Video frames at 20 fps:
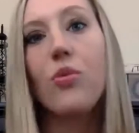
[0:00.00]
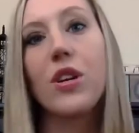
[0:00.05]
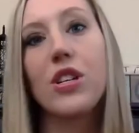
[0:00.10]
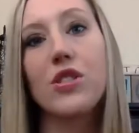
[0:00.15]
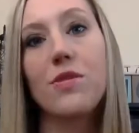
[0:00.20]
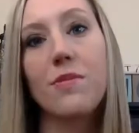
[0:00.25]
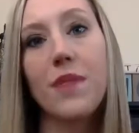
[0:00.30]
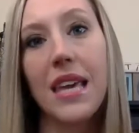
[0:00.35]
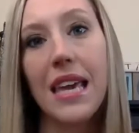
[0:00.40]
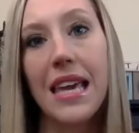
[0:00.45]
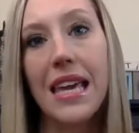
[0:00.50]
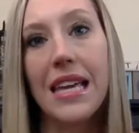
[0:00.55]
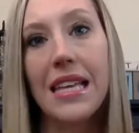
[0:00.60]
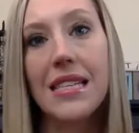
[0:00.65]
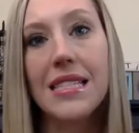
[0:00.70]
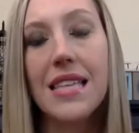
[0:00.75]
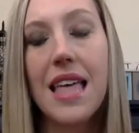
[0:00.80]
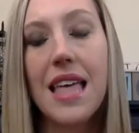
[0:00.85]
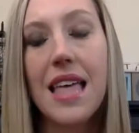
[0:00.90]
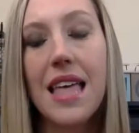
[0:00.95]
which
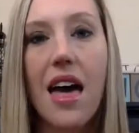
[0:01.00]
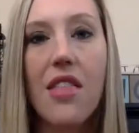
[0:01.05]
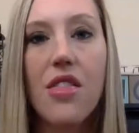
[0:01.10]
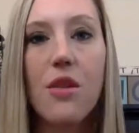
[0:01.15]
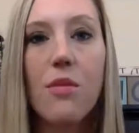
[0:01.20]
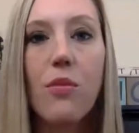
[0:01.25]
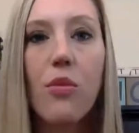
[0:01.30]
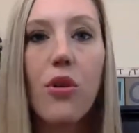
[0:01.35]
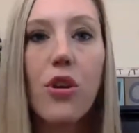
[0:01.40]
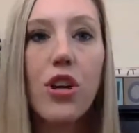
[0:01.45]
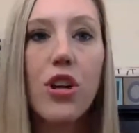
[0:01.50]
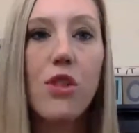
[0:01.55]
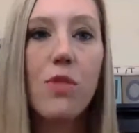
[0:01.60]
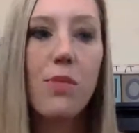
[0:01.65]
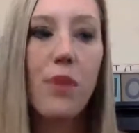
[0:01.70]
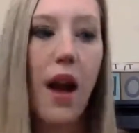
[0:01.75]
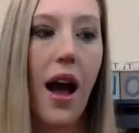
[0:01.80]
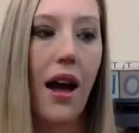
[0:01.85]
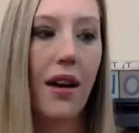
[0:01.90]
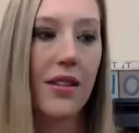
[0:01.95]
means that the more
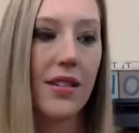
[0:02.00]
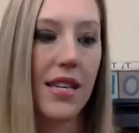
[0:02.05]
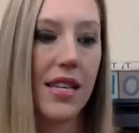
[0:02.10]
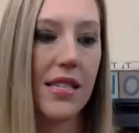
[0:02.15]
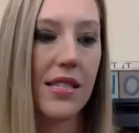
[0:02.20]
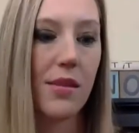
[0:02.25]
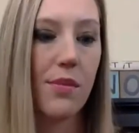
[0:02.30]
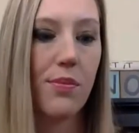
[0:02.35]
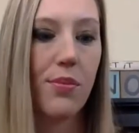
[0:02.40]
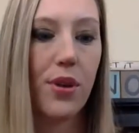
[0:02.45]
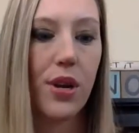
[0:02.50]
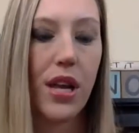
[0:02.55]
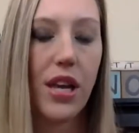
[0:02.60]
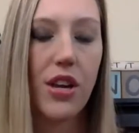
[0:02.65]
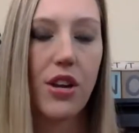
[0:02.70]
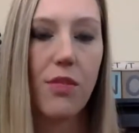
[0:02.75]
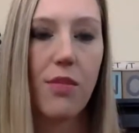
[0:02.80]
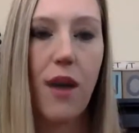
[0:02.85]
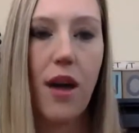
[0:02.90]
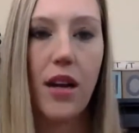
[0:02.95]
you practice
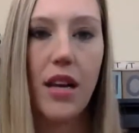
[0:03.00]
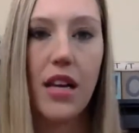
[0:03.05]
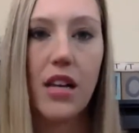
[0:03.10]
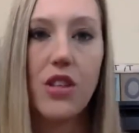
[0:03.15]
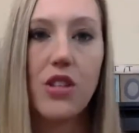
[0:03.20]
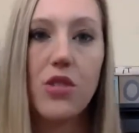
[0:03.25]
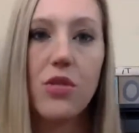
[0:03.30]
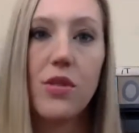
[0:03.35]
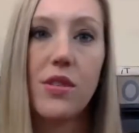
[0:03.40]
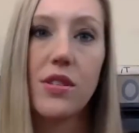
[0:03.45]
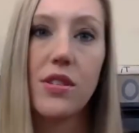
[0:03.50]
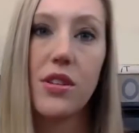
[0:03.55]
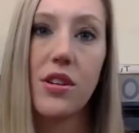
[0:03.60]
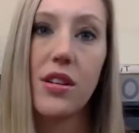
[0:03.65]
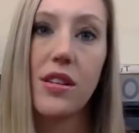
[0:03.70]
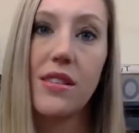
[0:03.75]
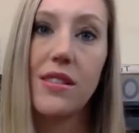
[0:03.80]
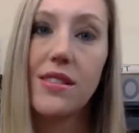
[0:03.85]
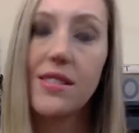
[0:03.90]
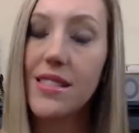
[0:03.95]
putting your body into a
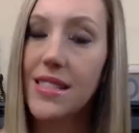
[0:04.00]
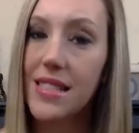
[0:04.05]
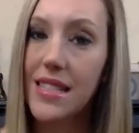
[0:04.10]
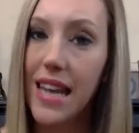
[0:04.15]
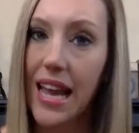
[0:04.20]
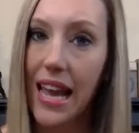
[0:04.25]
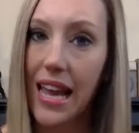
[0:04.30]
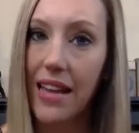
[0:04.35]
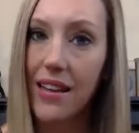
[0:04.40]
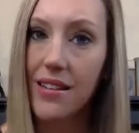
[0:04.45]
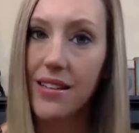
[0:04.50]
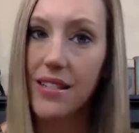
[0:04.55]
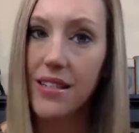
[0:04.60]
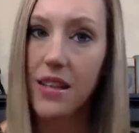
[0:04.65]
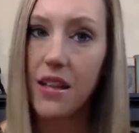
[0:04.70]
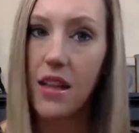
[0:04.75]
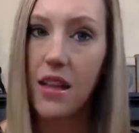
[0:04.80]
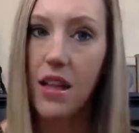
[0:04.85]
certain state,